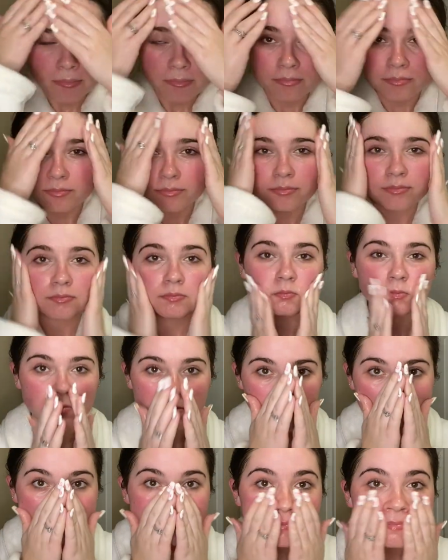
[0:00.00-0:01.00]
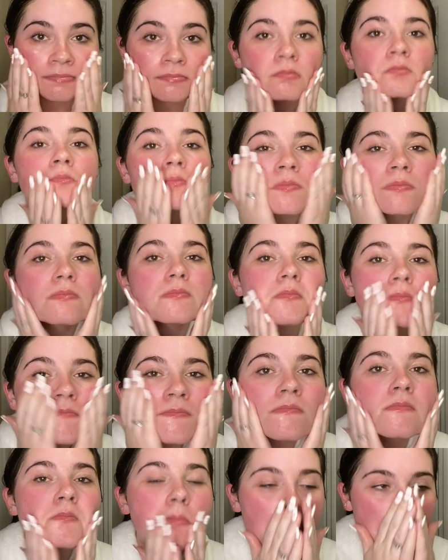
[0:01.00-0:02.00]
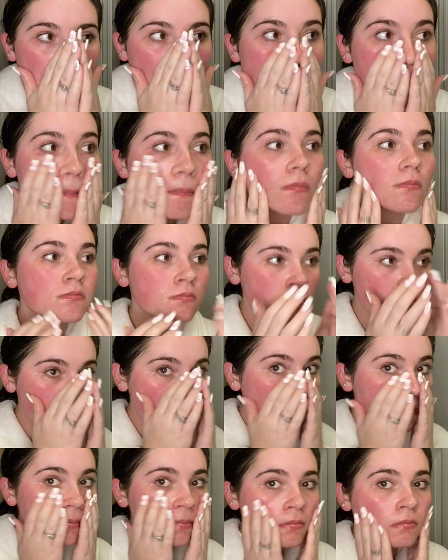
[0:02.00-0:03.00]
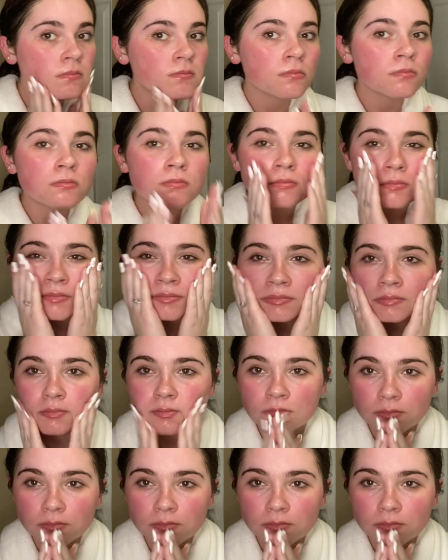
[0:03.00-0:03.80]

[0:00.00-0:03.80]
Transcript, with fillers: Not gonna lie, my skin is looking so smooth.